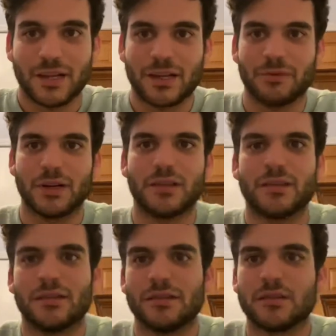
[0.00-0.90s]
it with
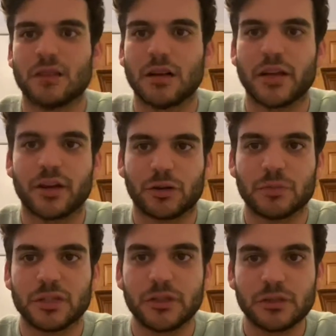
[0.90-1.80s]
is L'Air
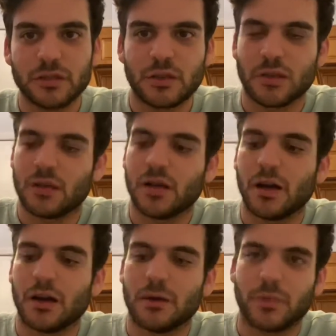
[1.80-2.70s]
Bleu
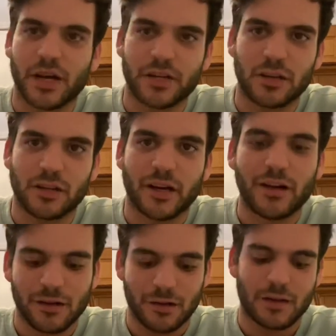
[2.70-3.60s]
by
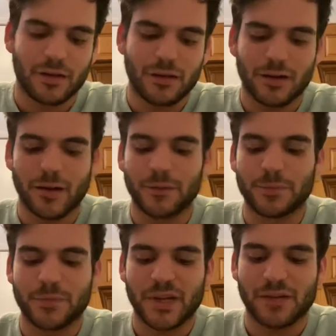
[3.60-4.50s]
Guerlain.
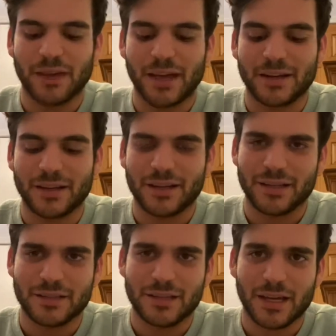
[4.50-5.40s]
In that it
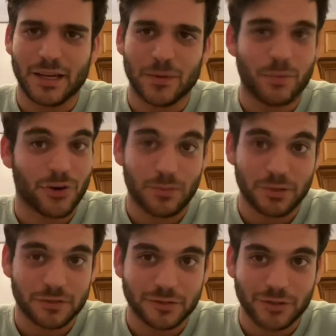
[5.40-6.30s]
is a purple
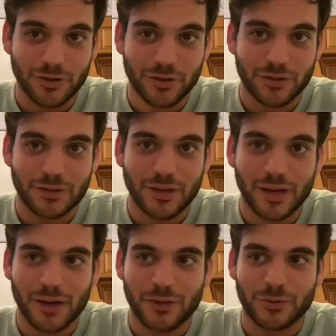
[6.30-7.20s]
floral
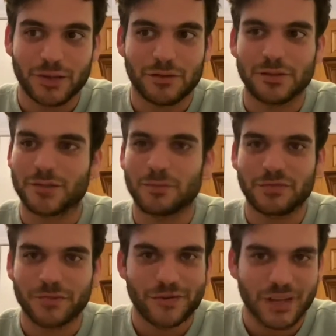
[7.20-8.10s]
with some
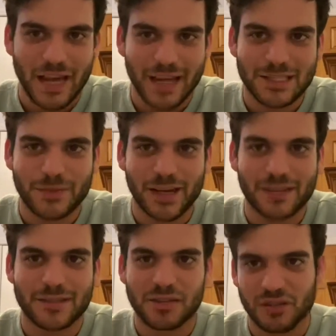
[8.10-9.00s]
fruity
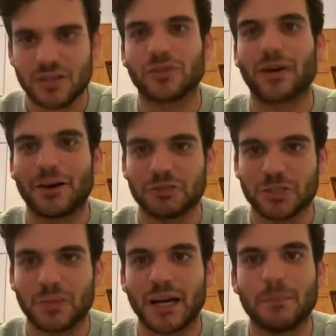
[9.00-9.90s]
aspects and then
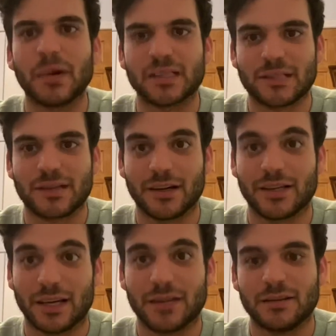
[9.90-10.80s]
grounded by musk
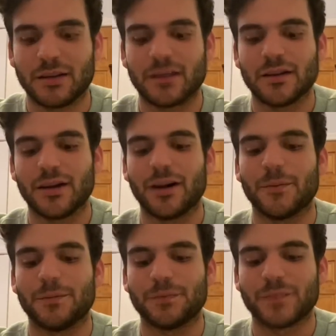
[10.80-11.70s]
again.
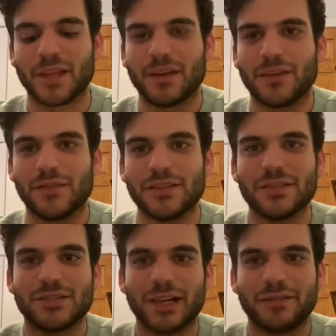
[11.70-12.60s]
This
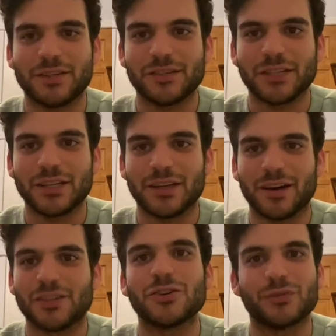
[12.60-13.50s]
is definitely
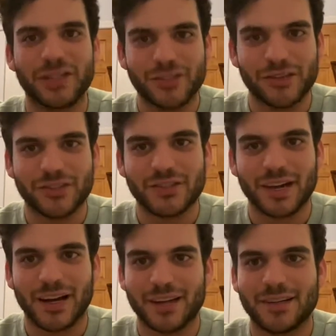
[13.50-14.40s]
on the richer
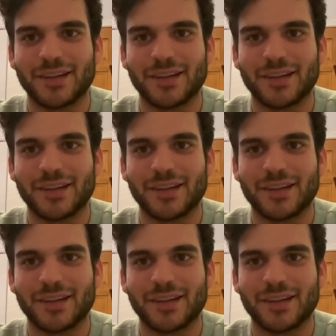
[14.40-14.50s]
side.